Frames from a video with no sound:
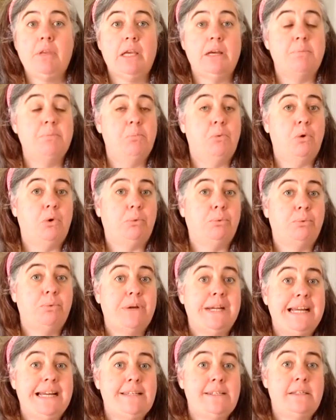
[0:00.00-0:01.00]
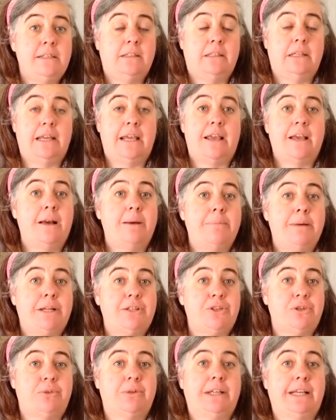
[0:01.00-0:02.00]
more recently
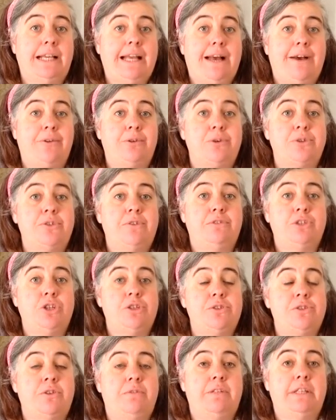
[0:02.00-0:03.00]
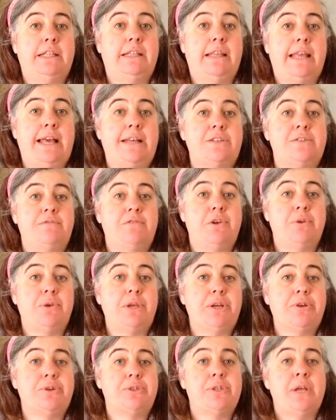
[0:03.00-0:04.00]
about your encounters of just over the last few
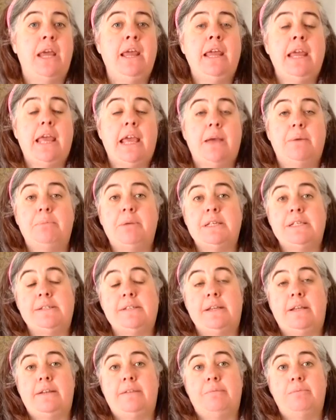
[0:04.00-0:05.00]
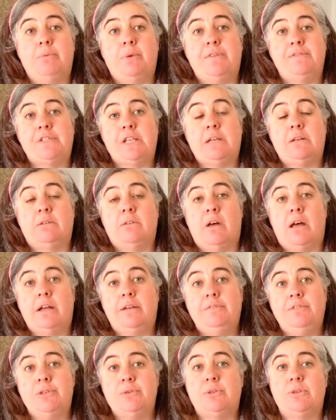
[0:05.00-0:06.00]
years. And we've seen a
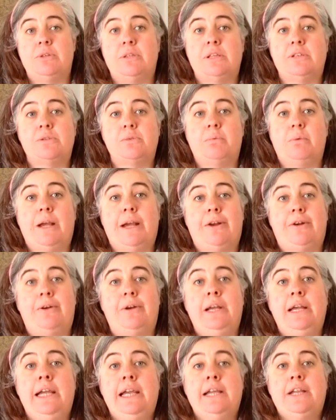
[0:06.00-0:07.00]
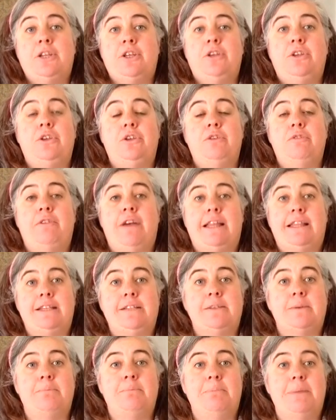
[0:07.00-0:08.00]
lot of you do this, where you've had
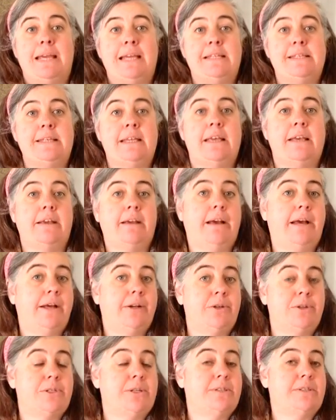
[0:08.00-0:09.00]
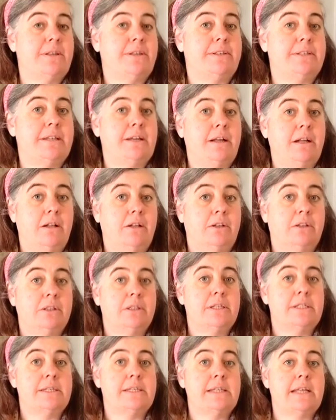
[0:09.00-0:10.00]
these amazing encounters as
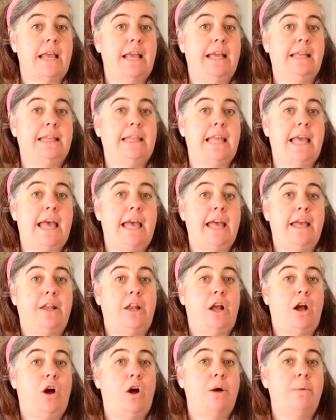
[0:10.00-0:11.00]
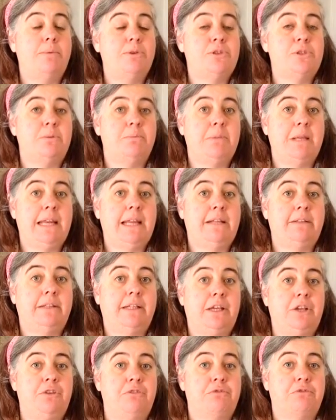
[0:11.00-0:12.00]
adults, and then almost
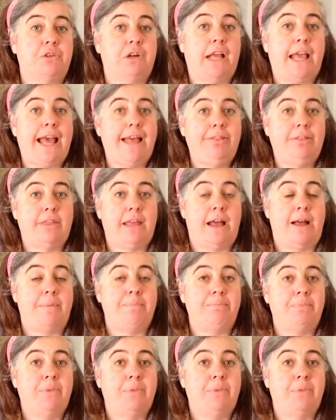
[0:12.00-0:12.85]
immediately you forget them.